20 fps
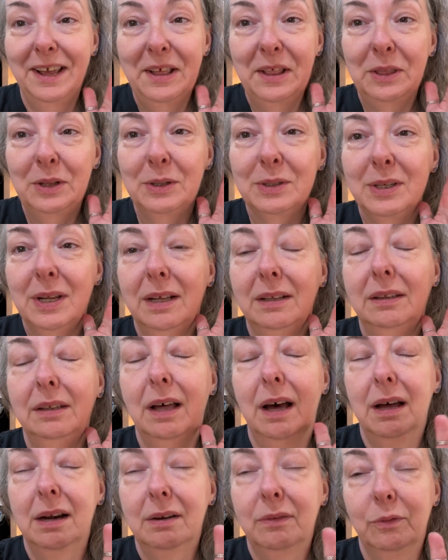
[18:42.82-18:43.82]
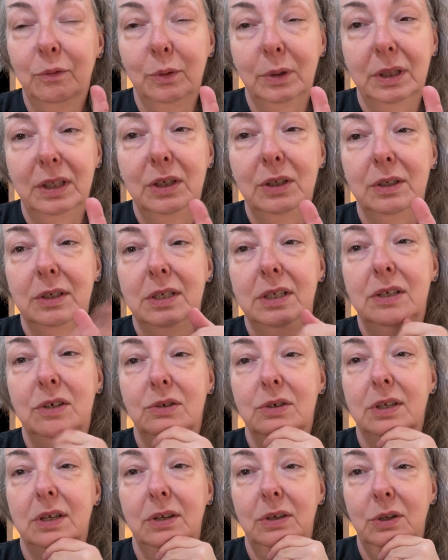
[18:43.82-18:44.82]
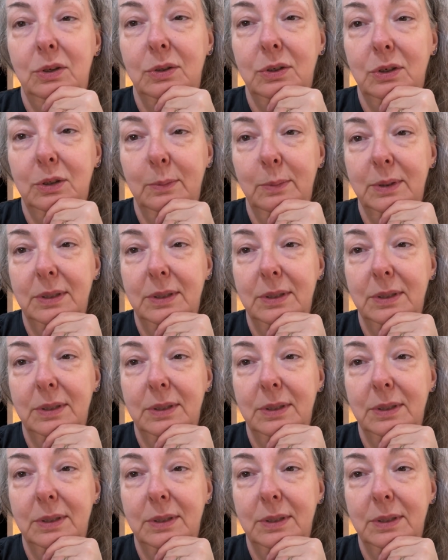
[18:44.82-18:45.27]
There's a lot of really good teachers on YouTube.